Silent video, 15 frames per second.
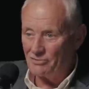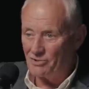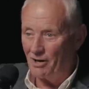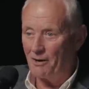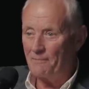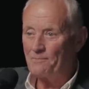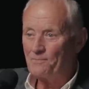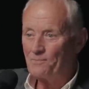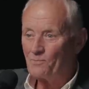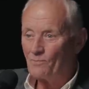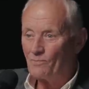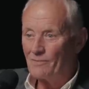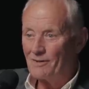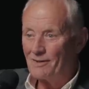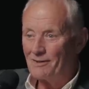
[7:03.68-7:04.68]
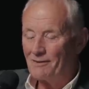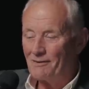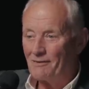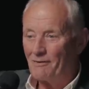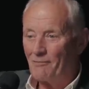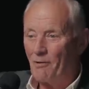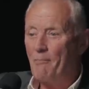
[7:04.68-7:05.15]
of time.
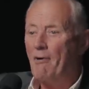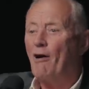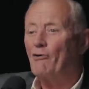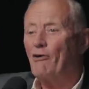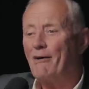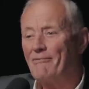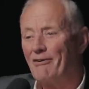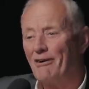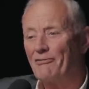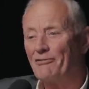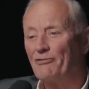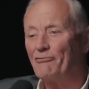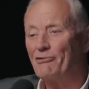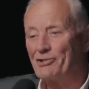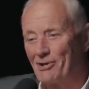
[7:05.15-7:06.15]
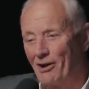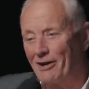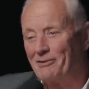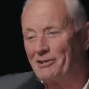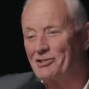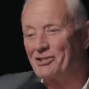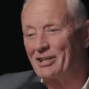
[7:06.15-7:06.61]
When my grandfather
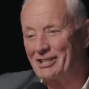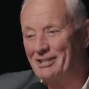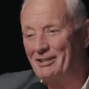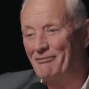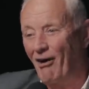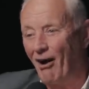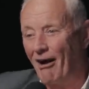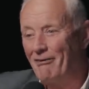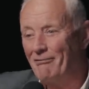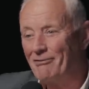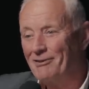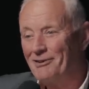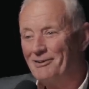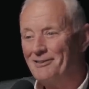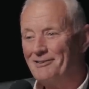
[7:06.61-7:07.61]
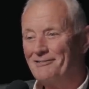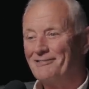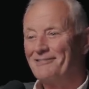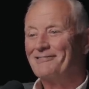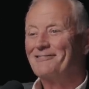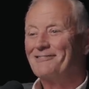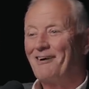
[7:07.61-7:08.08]
retired at 65,
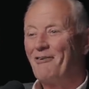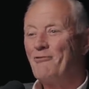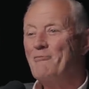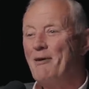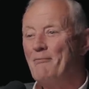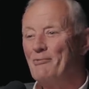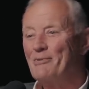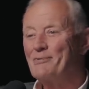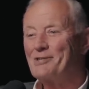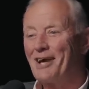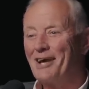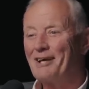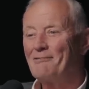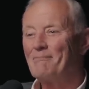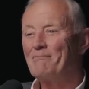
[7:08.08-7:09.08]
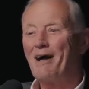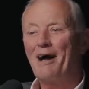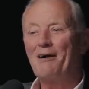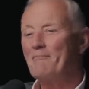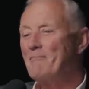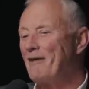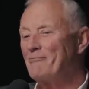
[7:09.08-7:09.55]
I remember him saying
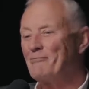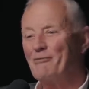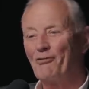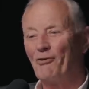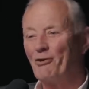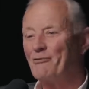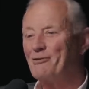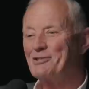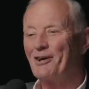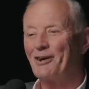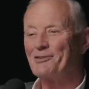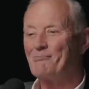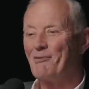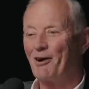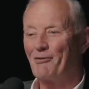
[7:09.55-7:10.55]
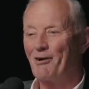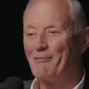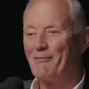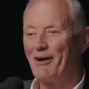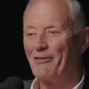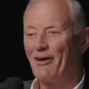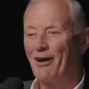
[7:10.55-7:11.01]
about a month before he retired to my
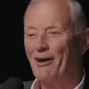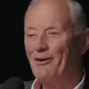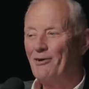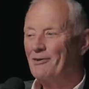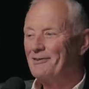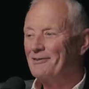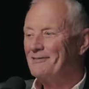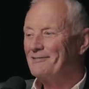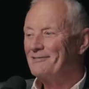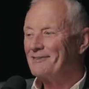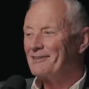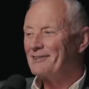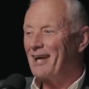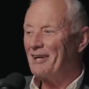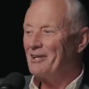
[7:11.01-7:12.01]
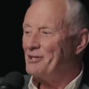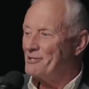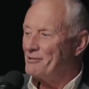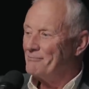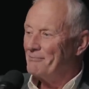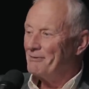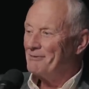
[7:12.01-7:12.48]
grandmother,
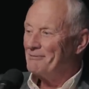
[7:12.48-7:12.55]
Gladys,